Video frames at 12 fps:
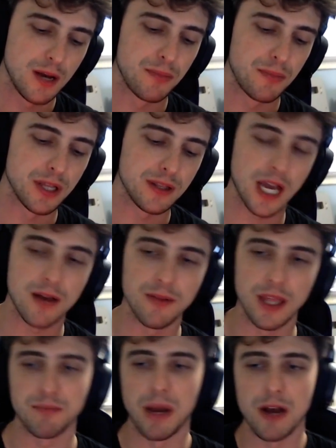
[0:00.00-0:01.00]
But that,
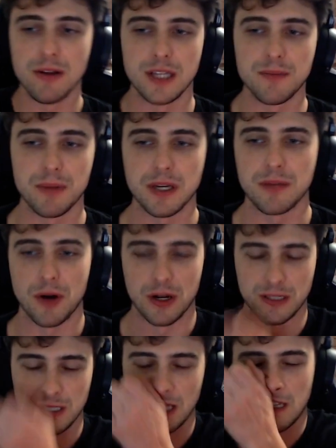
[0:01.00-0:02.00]
like, my only nitpicky part
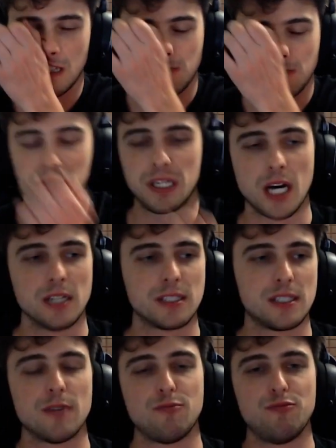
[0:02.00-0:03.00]
is like because
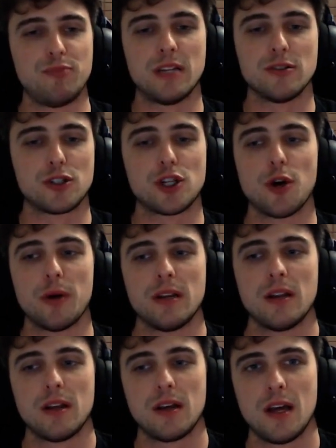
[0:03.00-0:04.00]
they didn't show it,
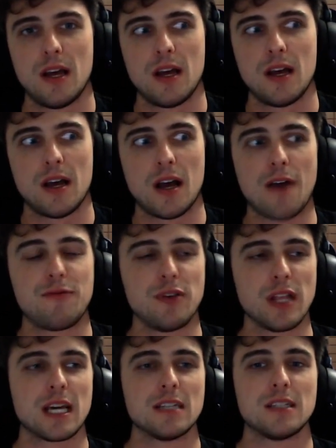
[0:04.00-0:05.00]
I feel
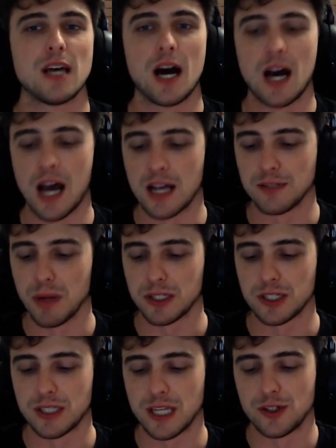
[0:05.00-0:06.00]
like as much
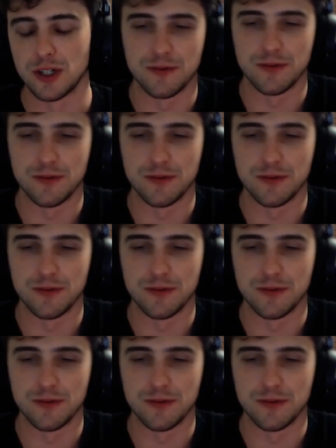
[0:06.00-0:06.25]
as they should have.